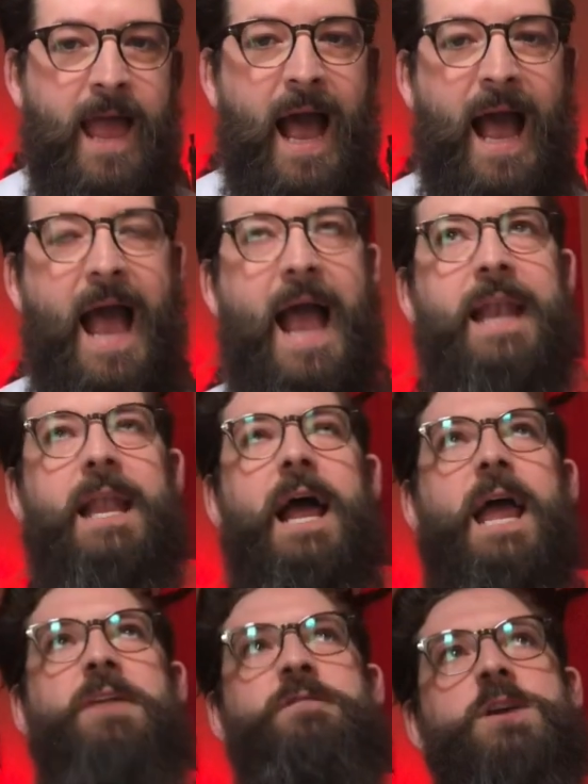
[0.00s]
And
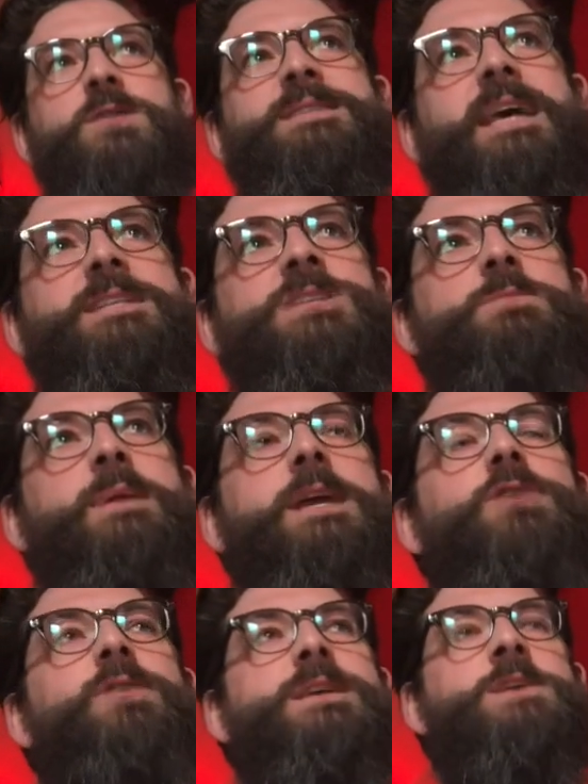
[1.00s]
if you said to me,
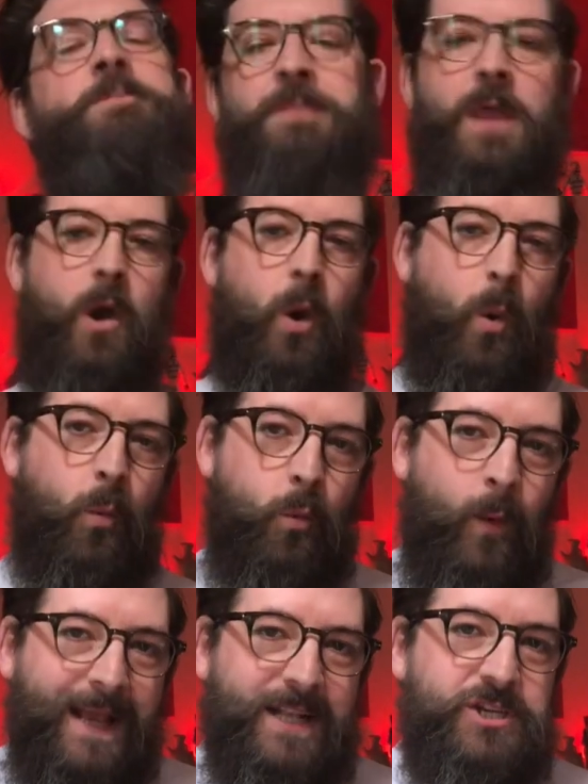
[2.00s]
Chris,
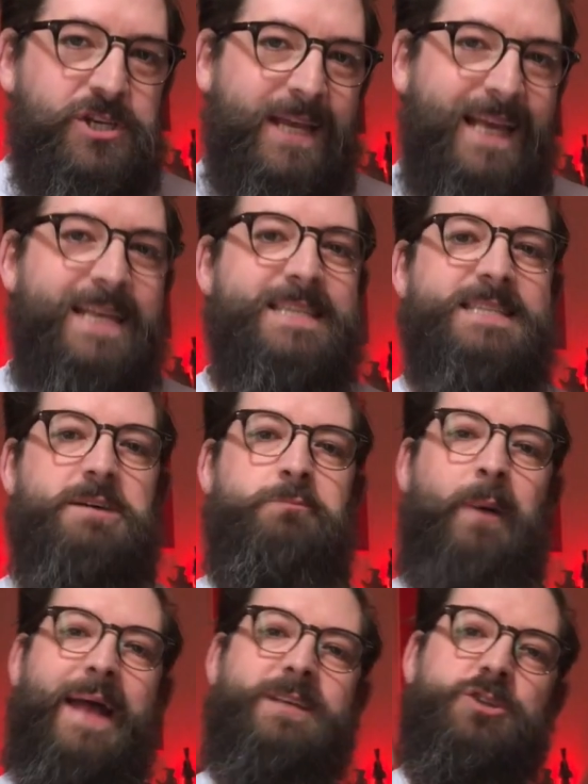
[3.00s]
which is the
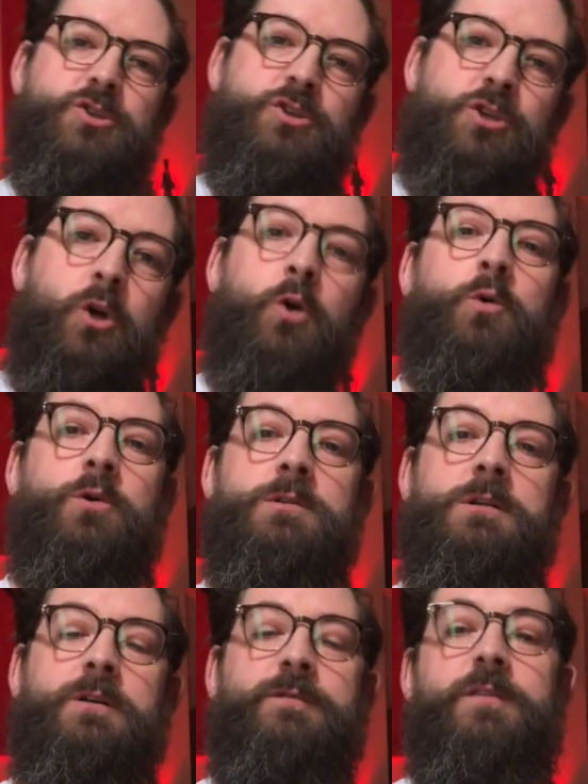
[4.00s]
best
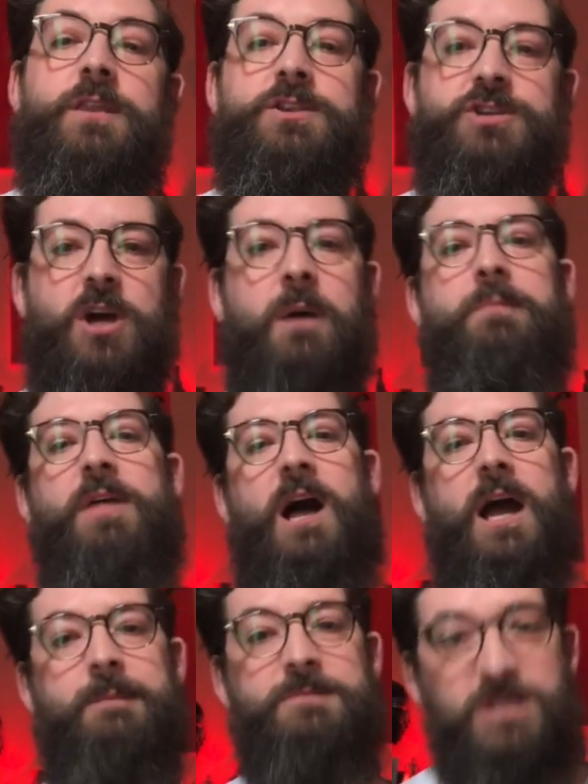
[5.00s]
tool for the job that
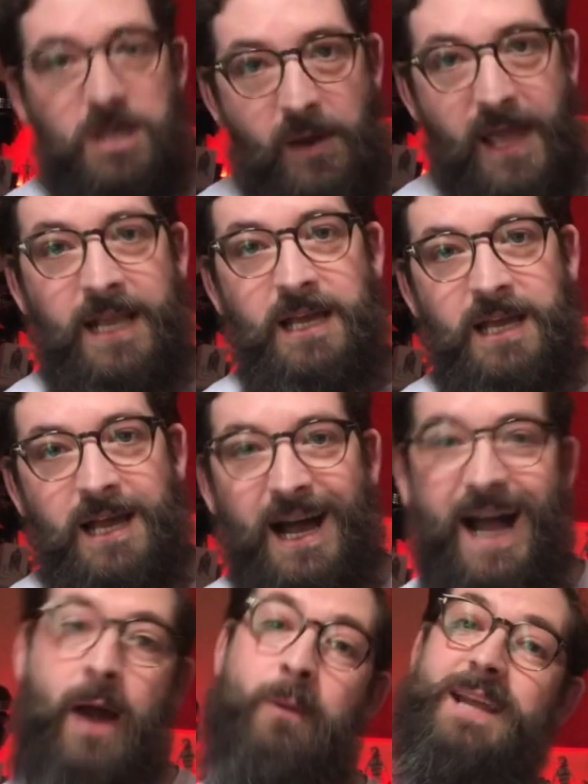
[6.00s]
I'm doing?
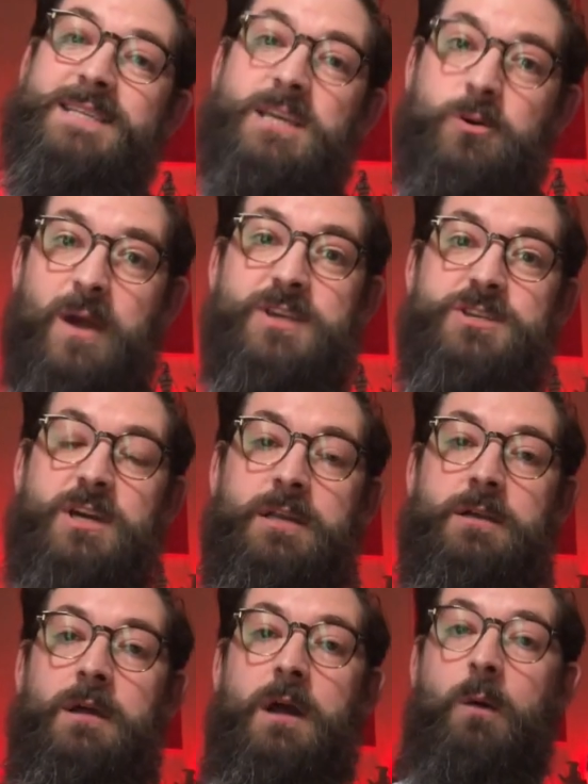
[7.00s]
I would ask the
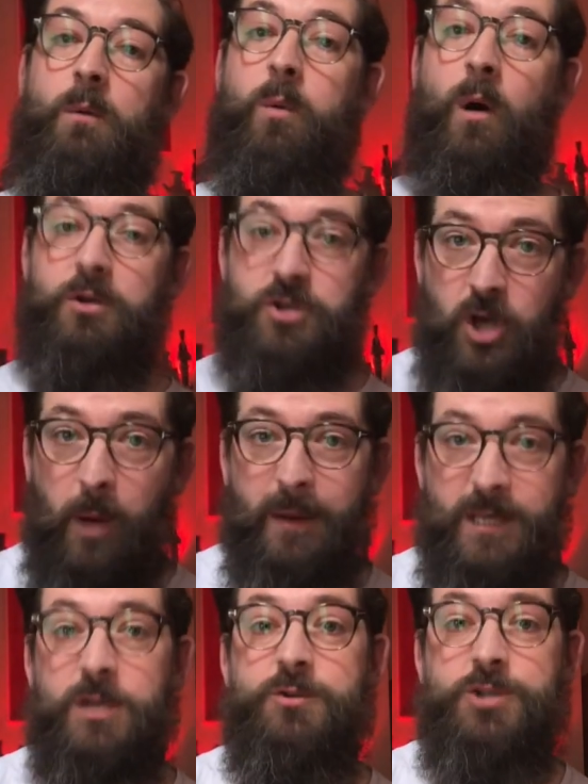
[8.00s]
question, well, what job are
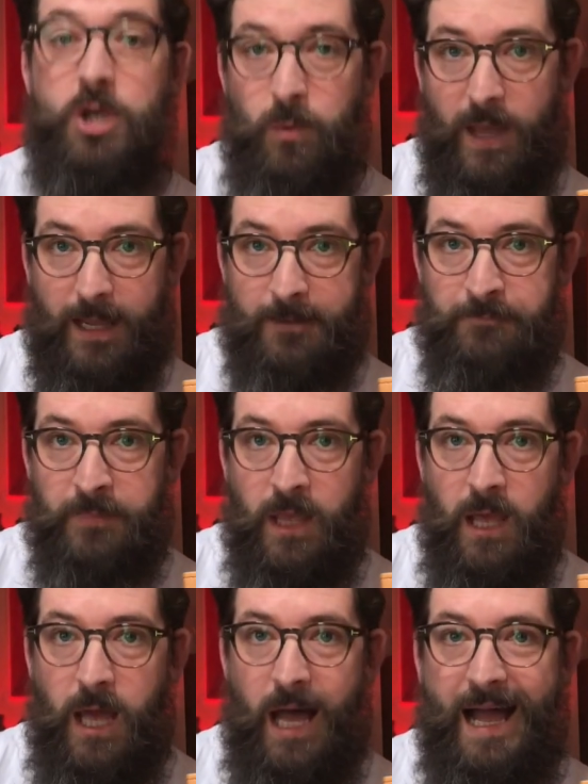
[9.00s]
you doing?
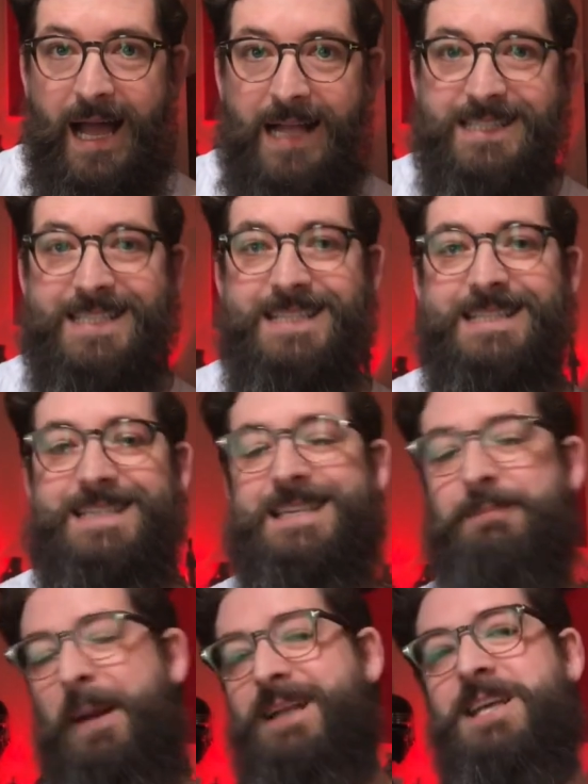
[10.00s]

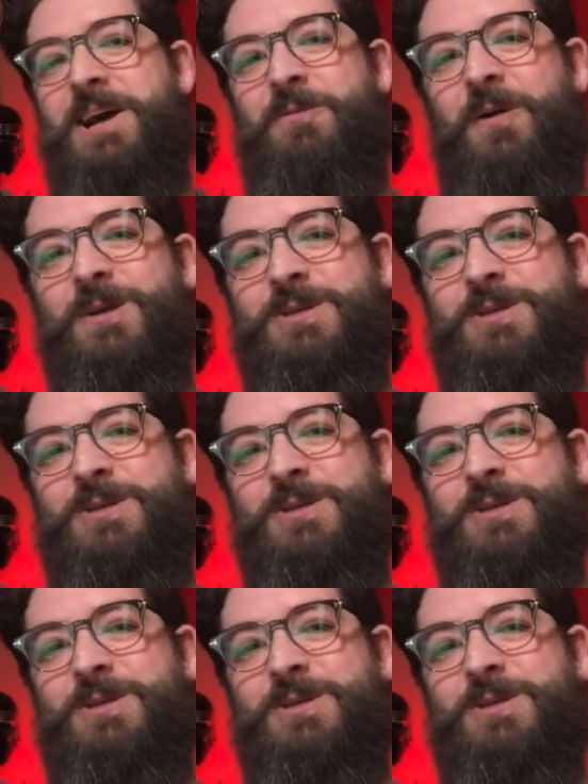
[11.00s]
Depending on